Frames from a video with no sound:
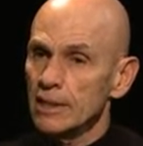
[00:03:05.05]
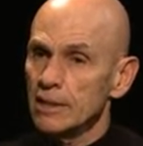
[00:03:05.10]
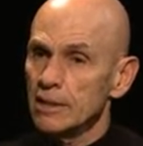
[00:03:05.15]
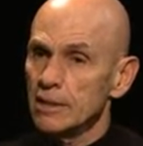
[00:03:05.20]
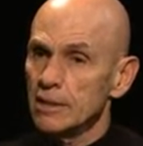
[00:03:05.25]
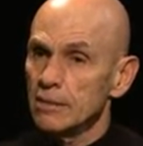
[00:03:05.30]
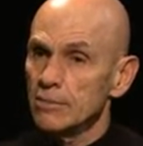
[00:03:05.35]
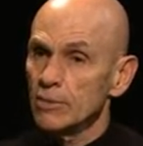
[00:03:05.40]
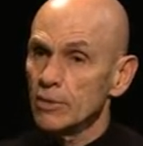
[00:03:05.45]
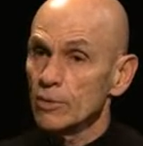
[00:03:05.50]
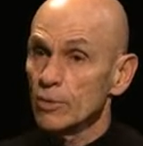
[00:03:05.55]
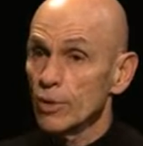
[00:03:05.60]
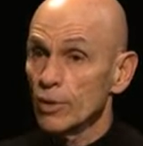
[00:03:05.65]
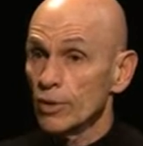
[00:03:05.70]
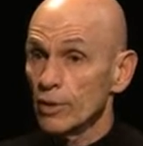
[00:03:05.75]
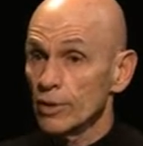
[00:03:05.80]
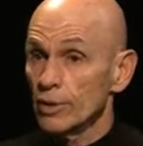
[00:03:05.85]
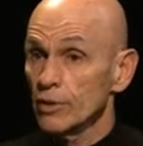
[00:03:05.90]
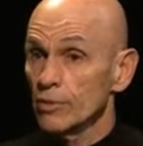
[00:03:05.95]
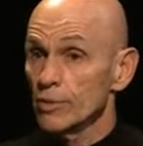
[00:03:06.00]
in the
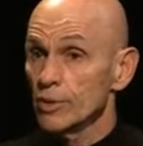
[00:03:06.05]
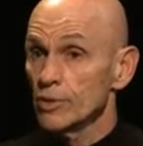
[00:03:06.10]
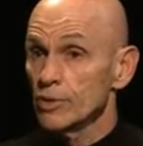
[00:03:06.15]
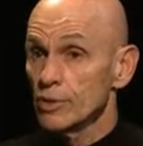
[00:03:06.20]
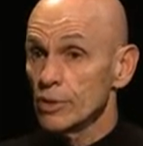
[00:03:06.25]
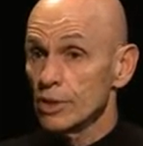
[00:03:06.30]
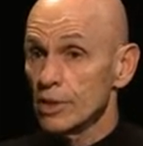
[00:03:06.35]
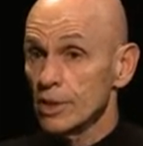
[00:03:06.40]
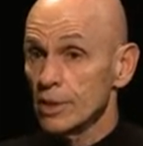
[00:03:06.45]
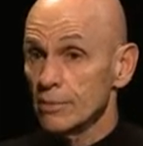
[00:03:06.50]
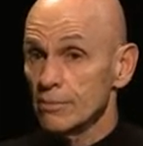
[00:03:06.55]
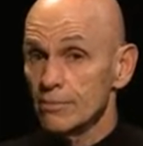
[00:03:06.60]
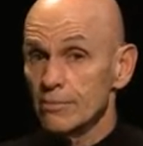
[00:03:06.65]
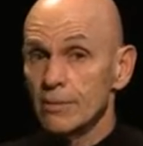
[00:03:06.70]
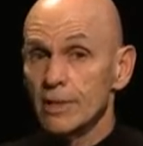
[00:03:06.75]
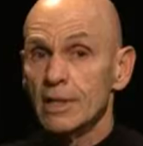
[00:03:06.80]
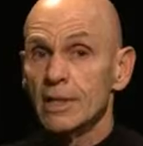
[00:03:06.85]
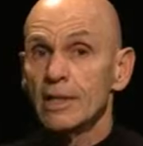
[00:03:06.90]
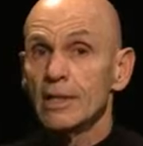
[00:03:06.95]
Memorial Museum,